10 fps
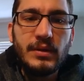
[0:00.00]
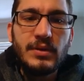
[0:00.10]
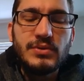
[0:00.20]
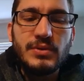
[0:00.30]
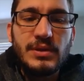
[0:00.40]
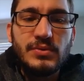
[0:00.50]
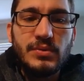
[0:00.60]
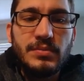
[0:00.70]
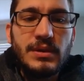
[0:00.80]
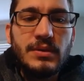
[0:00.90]
So this would
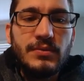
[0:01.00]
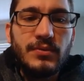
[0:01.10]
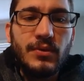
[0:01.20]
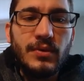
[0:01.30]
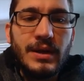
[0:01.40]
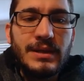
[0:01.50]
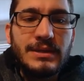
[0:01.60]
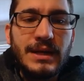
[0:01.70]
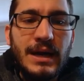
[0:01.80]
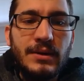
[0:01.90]
be for a
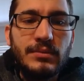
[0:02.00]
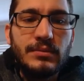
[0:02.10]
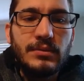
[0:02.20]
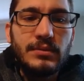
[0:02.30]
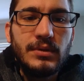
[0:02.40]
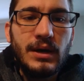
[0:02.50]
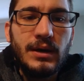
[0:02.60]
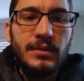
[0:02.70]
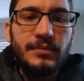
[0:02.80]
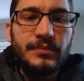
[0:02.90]
dot
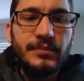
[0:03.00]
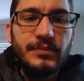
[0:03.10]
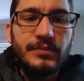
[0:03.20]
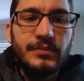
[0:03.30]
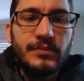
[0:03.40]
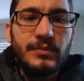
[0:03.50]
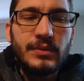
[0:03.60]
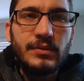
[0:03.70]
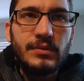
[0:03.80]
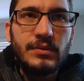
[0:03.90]

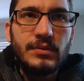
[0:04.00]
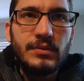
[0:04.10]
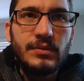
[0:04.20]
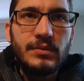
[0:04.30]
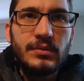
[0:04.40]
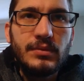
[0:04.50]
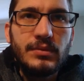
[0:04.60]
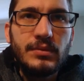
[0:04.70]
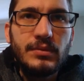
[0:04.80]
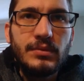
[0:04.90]

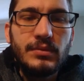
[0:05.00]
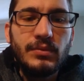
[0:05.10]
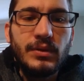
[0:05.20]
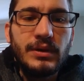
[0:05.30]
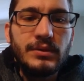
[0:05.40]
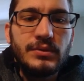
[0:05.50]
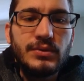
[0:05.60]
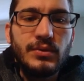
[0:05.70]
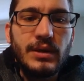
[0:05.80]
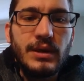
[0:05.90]

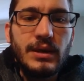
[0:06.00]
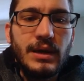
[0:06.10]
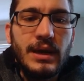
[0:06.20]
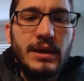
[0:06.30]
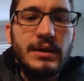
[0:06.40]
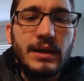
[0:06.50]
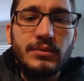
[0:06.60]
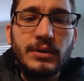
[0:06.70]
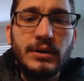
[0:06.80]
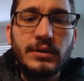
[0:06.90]
128
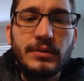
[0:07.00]
network.